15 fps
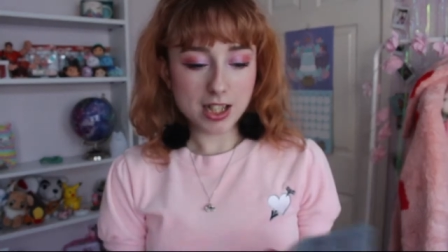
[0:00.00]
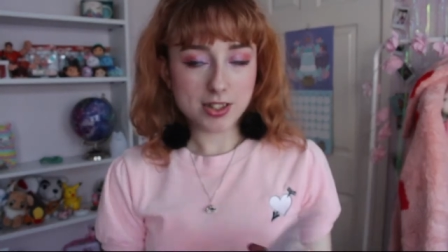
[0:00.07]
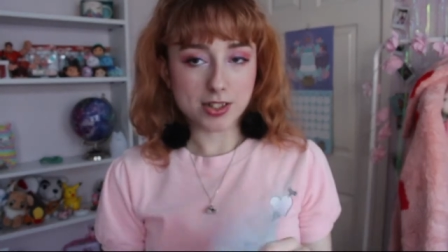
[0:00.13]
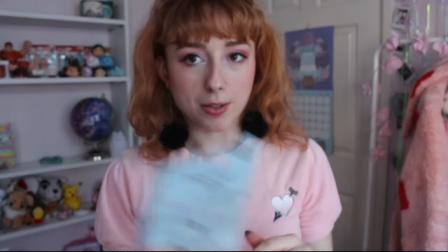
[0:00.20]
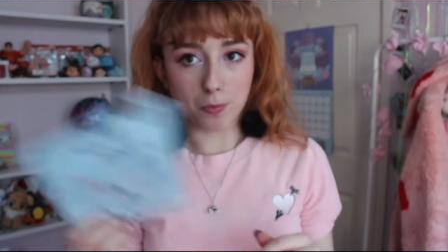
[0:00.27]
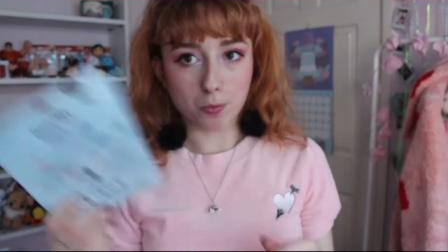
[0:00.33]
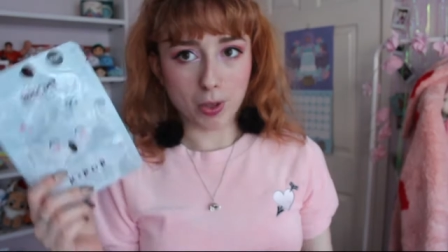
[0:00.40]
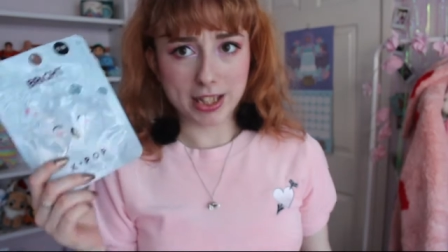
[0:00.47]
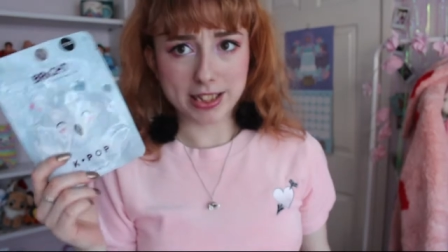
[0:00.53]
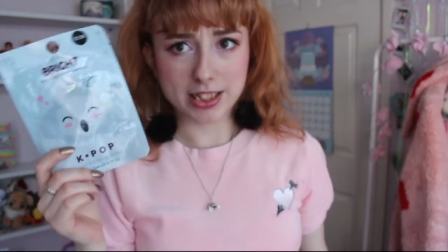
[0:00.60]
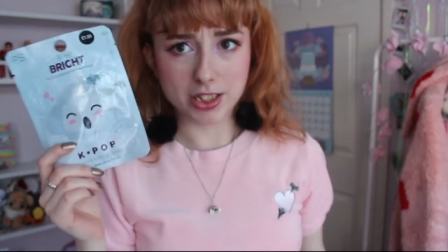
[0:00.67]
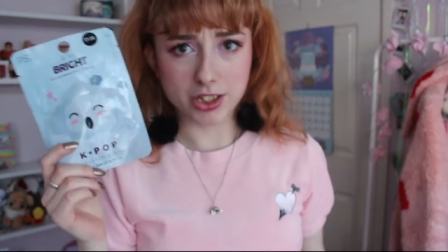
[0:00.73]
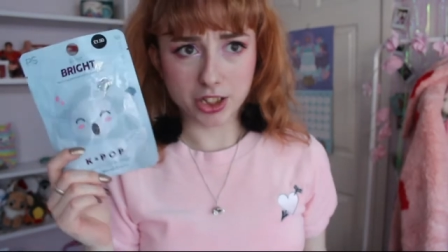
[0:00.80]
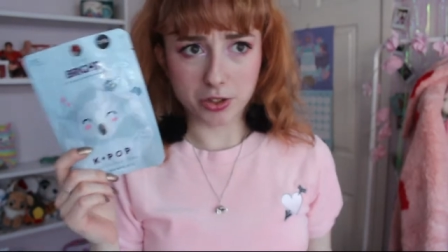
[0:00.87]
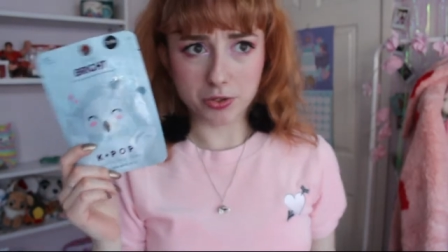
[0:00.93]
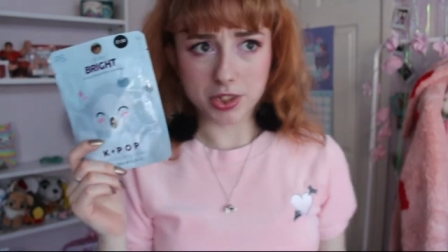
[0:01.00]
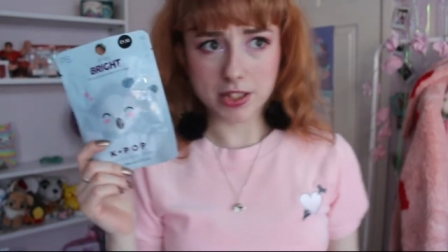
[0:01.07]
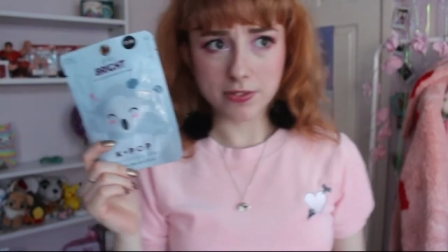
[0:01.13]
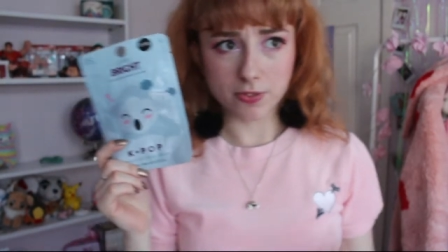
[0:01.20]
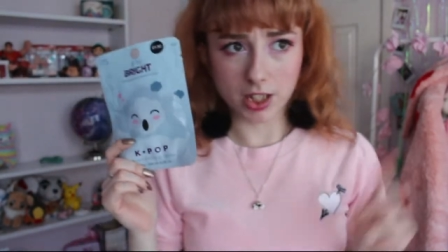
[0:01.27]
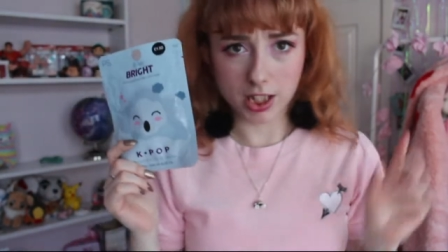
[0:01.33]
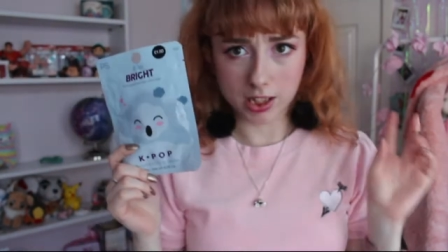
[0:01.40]
so I'm waiting to use
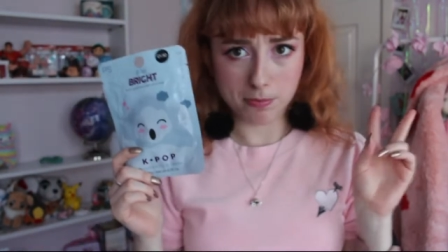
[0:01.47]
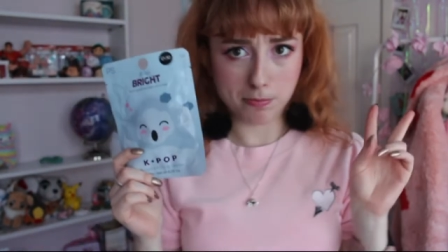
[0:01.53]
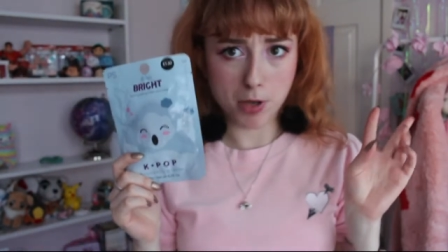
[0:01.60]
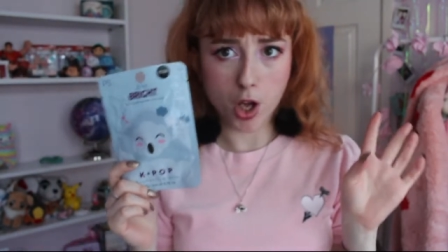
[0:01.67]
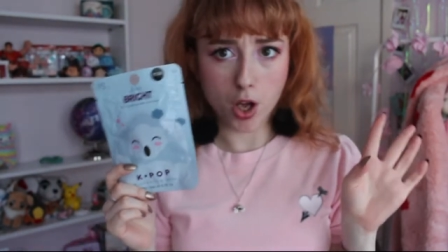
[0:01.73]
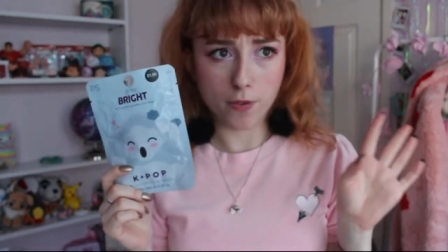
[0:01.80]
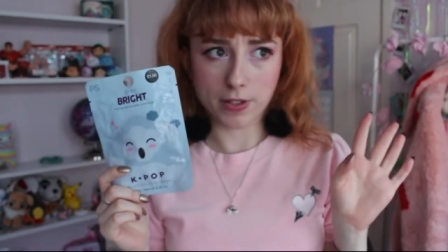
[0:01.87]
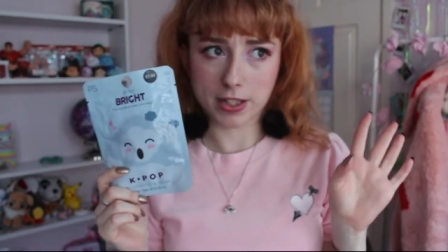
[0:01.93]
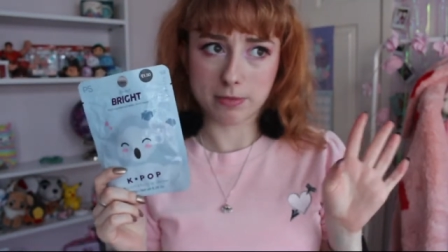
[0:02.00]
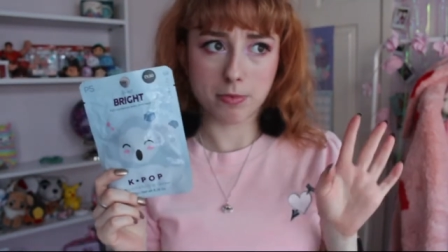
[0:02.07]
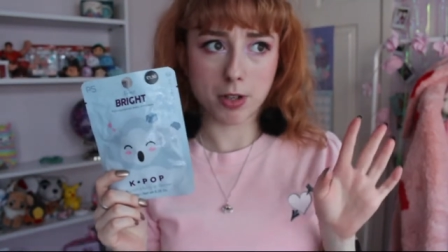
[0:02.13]
this for like the perfect